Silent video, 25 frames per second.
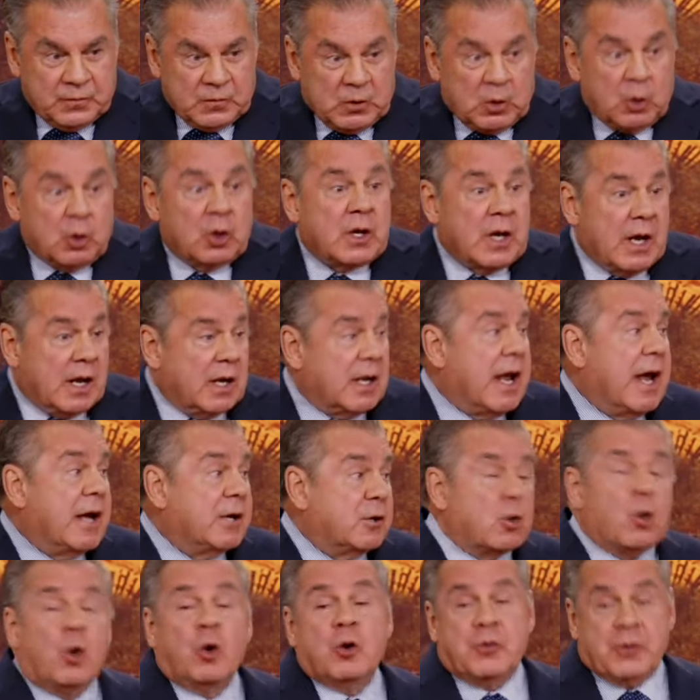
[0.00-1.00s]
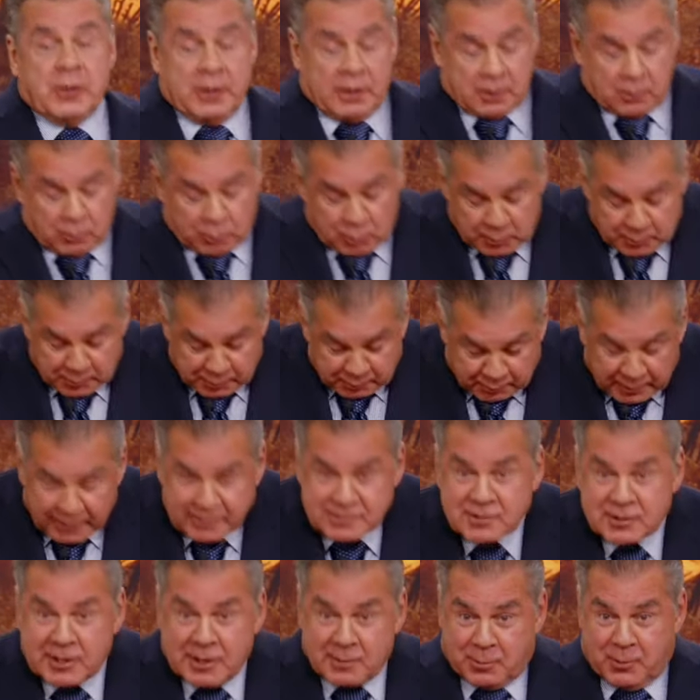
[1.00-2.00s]
You're kind of like Dorothy in the ruby
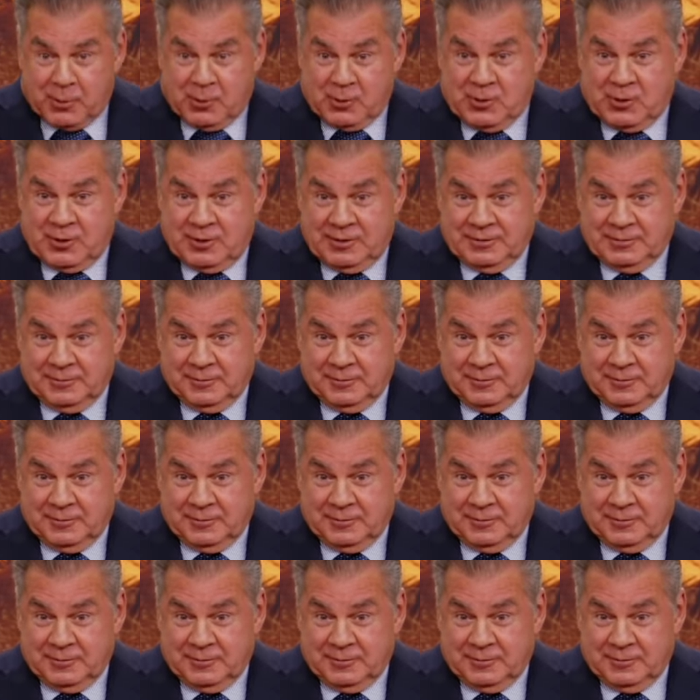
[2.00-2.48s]
red slippers.